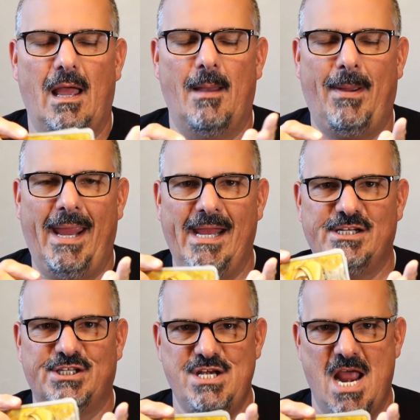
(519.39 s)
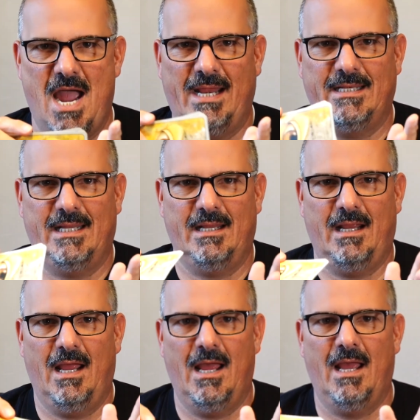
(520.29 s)
Page, Knight,
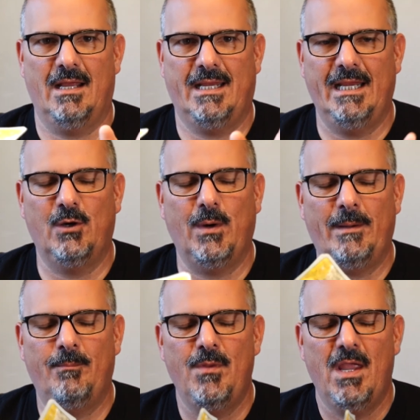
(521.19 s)
King, Queen.